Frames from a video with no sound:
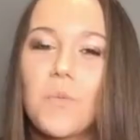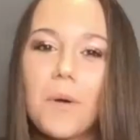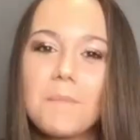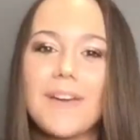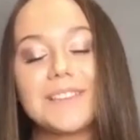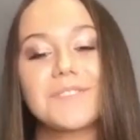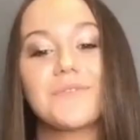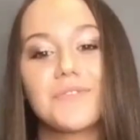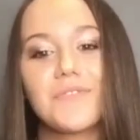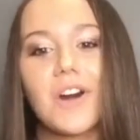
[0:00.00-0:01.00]
one bit of
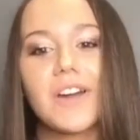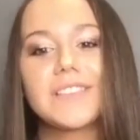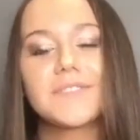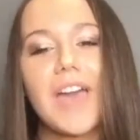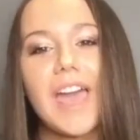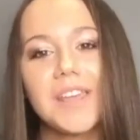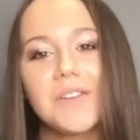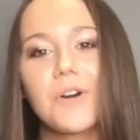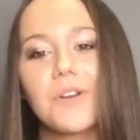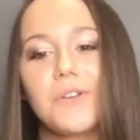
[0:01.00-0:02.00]
advice for
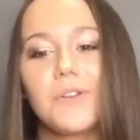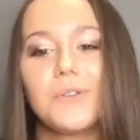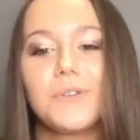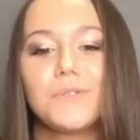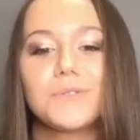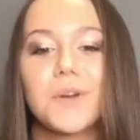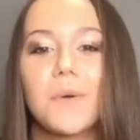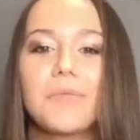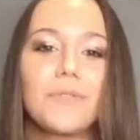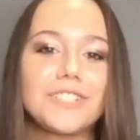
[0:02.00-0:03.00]
anyone who's
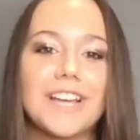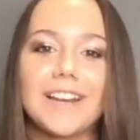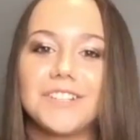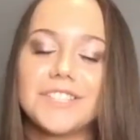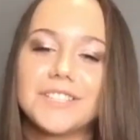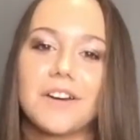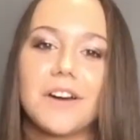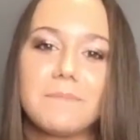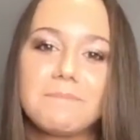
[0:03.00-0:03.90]
going through a challenging time?